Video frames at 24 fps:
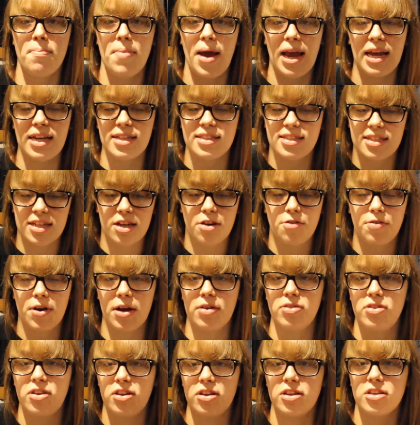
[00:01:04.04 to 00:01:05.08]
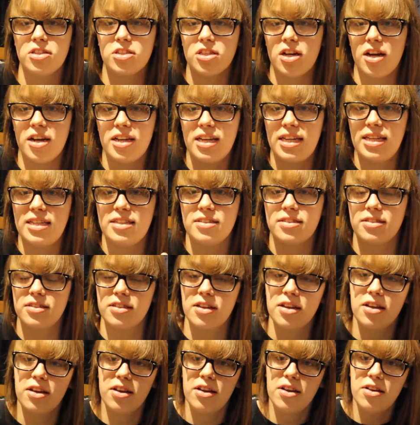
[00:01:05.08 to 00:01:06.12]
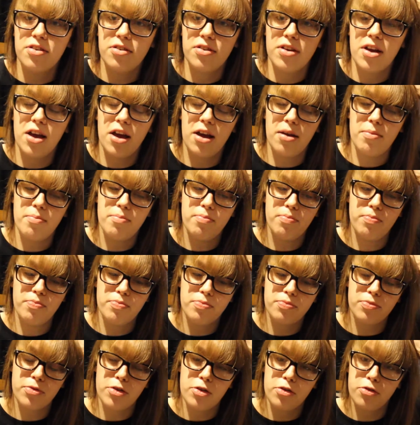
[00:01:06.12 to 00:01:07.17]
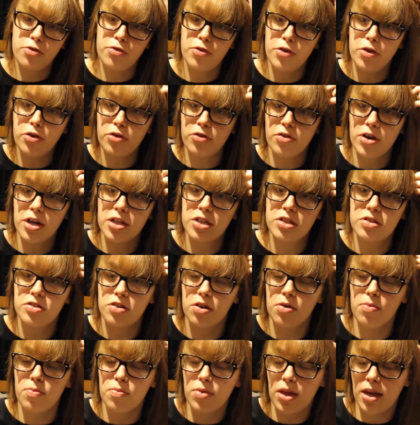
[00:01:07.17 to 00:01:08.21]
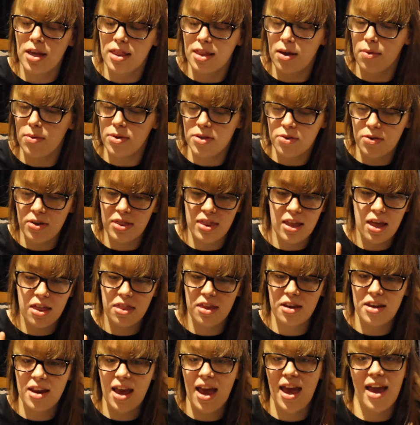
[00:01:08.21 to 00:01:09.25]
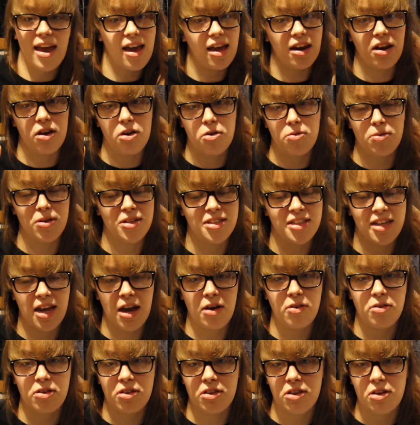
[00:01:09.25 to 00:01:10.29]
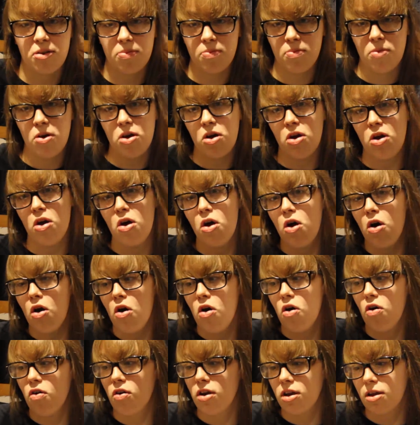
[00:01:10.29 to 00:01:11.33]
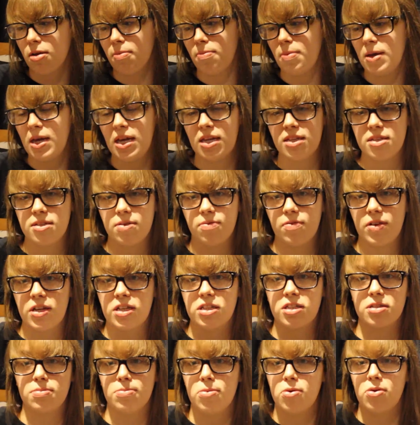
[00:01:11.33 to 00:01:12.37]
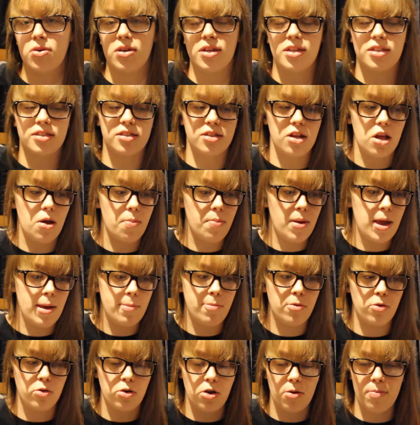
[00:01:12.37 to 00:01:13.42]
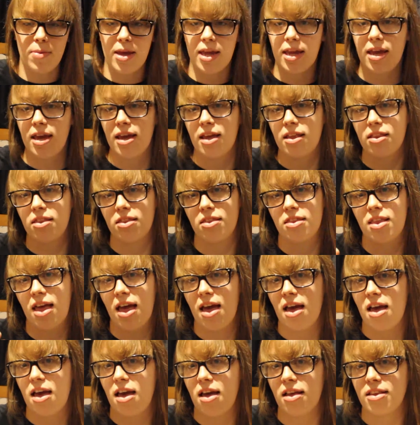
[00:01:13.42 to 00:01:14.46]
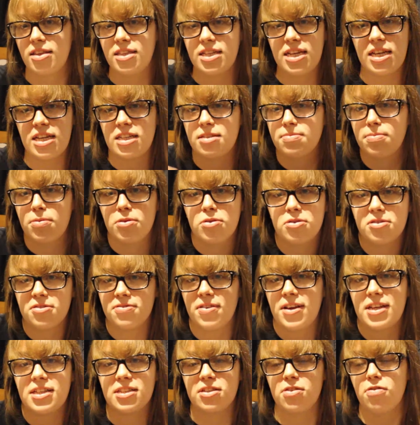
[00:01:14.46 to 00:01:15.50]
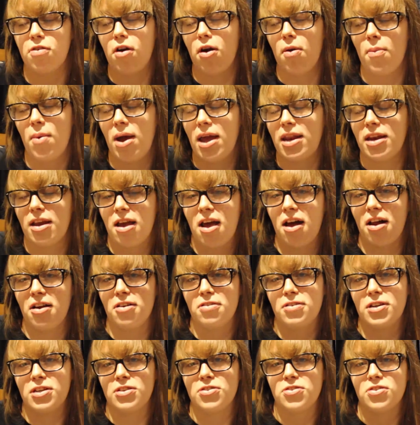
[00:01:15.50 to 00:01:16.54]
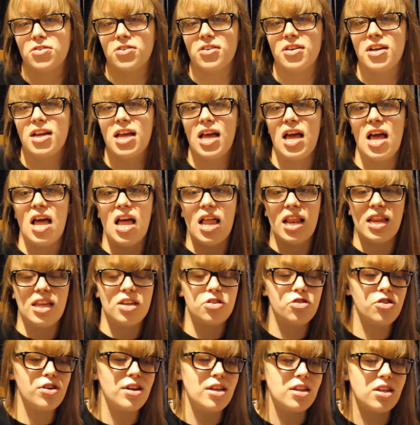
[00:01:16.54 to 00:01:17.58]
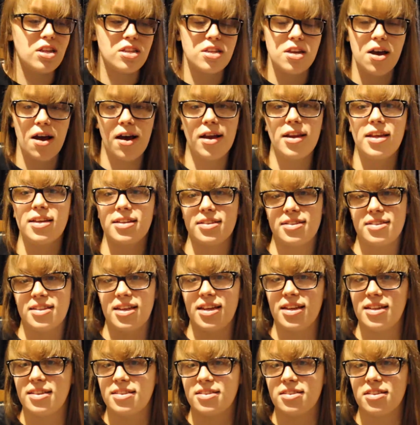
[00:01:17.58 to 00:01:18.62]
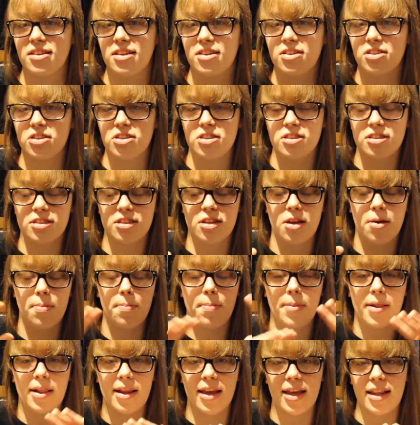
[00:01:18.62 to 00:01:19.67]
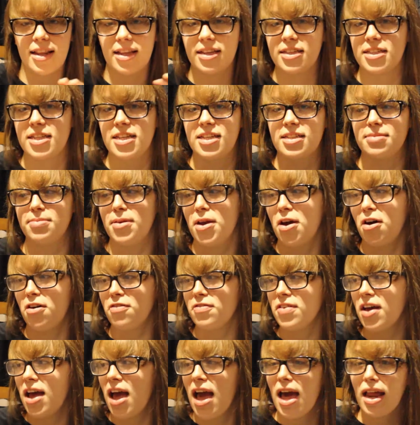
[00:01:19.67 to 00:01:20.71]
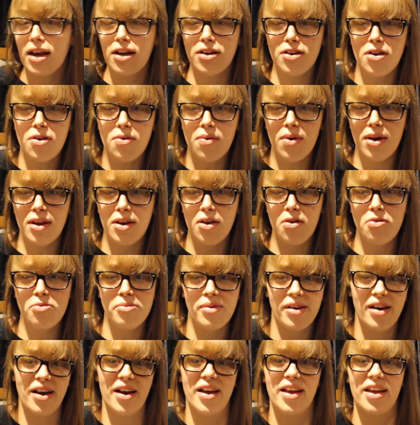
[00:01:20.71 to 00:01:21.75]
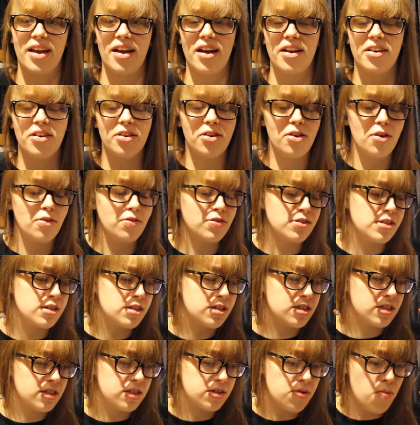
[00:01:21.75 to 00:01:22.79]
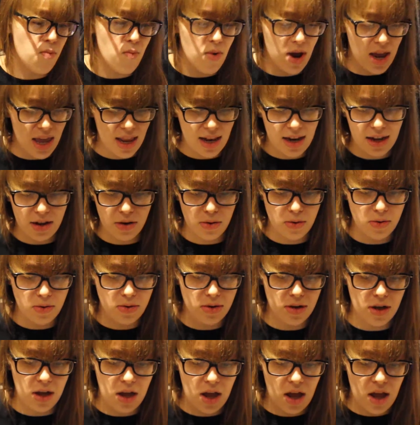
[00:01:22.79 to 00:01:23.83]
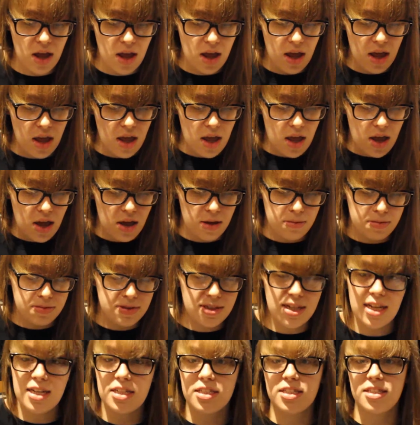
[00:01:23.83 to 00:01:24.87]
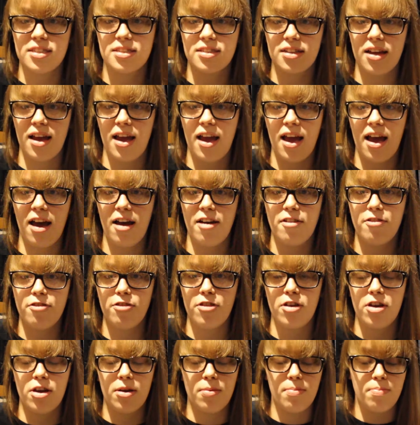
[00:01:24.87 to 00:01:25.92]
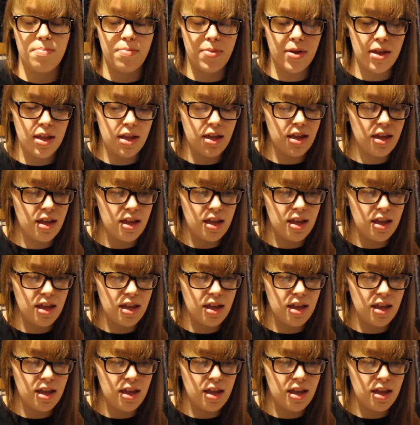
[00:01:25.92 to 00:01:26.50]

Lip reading: pacing around in the Chinese food restaurant like they were doing the other day and I almost yelled at them. Or it could be something as small as people not making their teaspoons face the right way in the cutlery drawer. Literally the tiniest things just completely cheese me off. And I don't quite know why. I don't know if it's just some weird little obsessions that I have, but